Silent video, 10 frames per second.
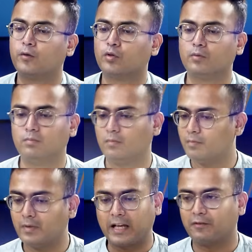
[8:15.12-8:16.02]
So
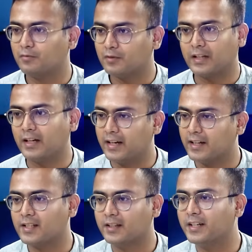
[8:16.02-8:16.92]
like it
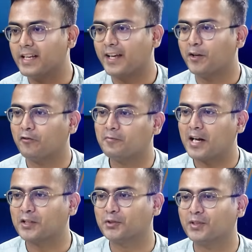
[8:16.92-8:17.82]
is in the DNA of
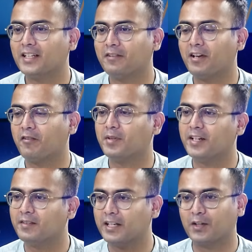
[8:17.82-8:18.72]
BharatRohan that we have
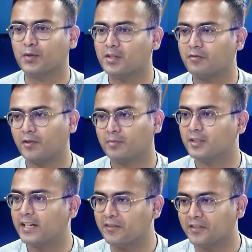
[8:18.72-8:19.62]
been inclusive from the
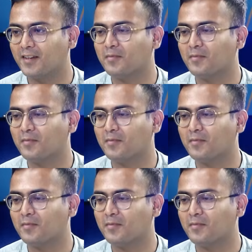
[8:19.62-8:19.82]
day one.